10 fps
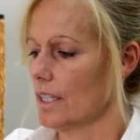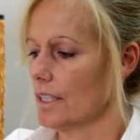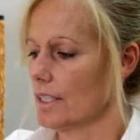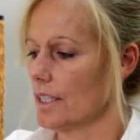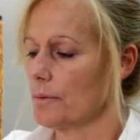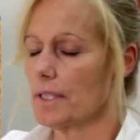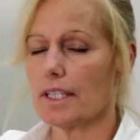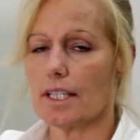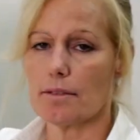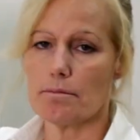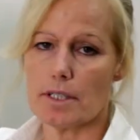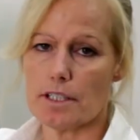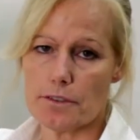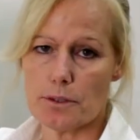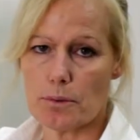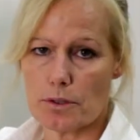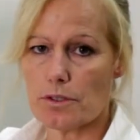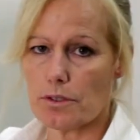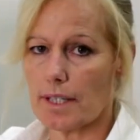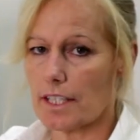Now with if you
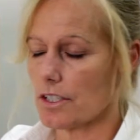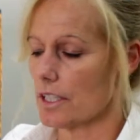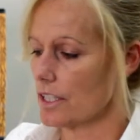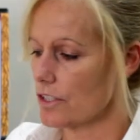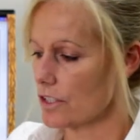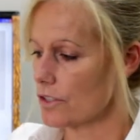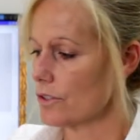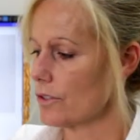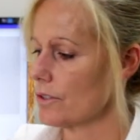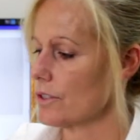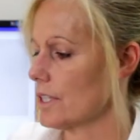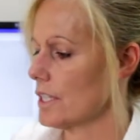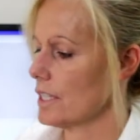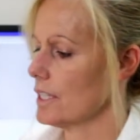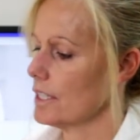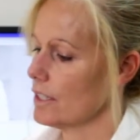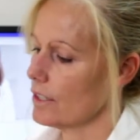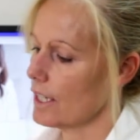want to actually just use the